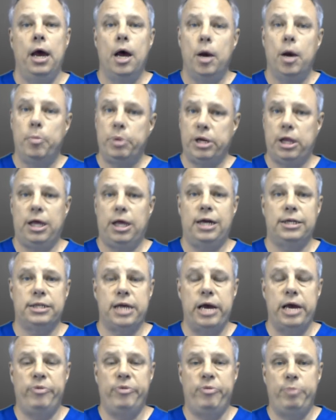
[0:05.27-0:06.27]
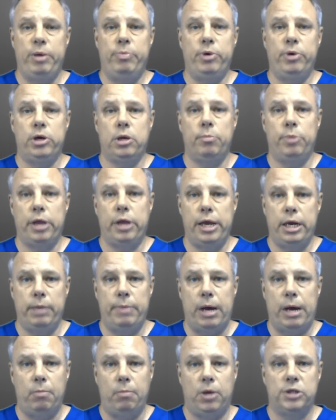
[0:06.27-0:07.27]
but a lot of times people complain
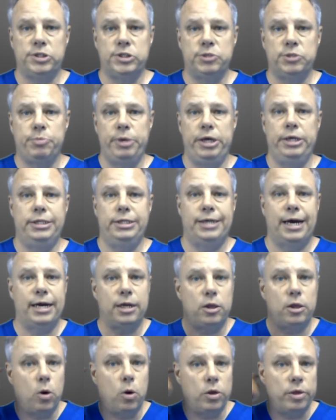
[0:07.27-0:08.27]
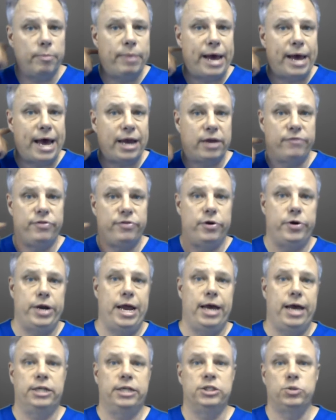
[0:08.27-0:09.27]
about muscles being tight along the back of their
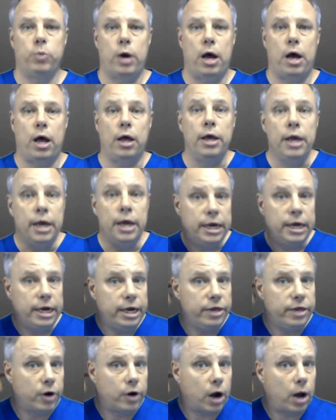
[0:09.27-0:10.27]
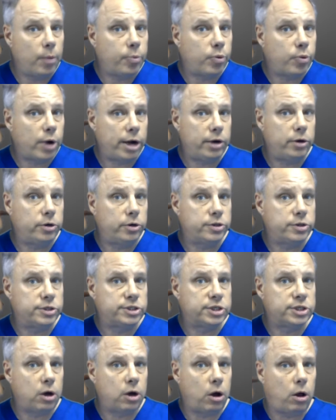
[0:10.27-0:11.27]
neck as well, either upright under the
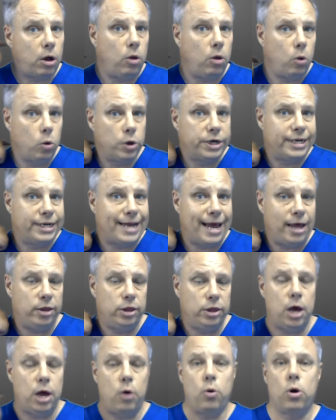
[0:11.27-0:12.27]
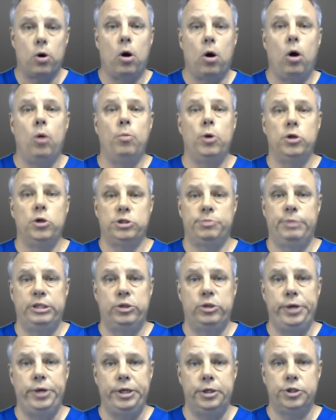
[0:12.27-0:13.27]
skull or down lower, almost
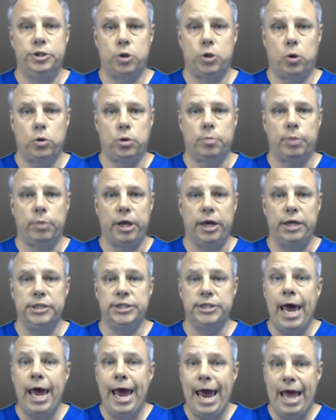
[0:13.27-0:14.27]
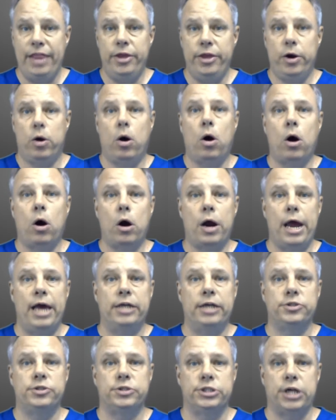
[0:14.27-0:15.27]
between the shoulder blades. And there are
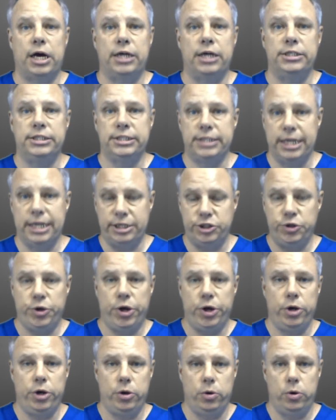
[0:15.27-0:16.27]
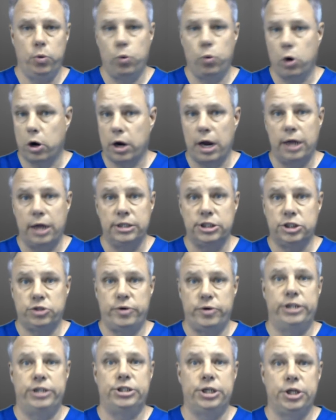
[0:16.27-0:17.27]
exercises that you can do to work on
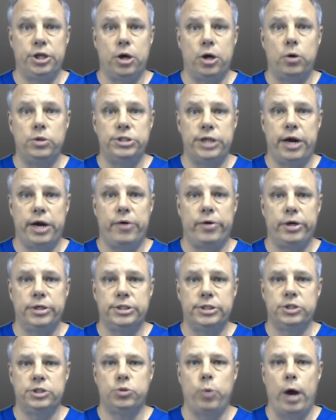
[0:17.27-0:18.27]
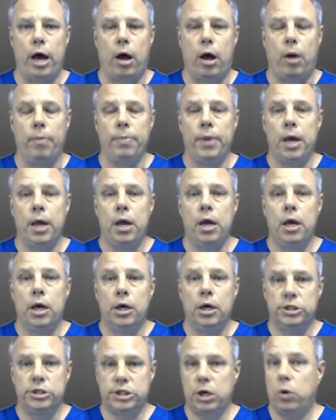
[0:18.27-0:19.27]
stretching those areas as well.
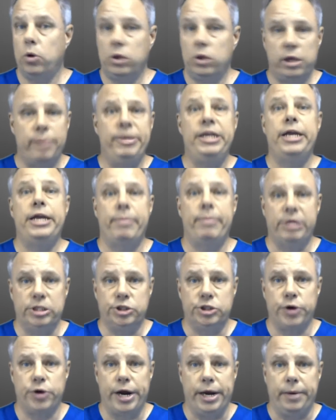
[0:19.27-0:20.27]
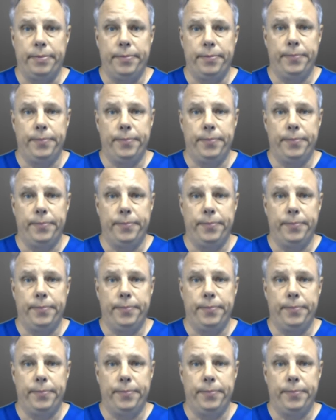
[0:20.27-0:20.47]
So let me demonstrate.